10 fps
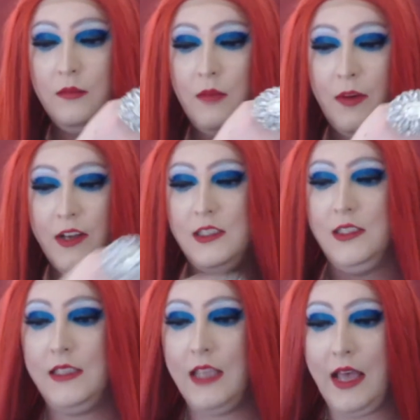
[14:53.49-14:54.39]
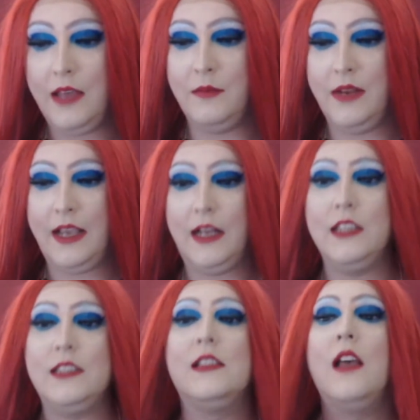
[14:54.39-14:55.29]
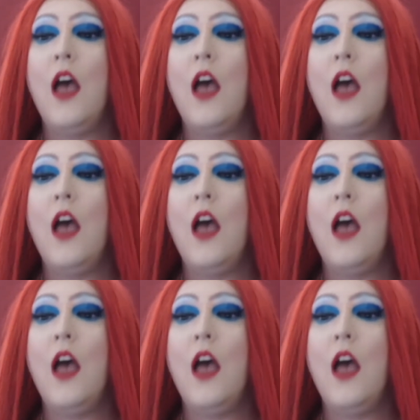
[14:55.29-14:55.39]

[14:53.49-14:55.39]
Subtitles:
my bracelets, and my necklace,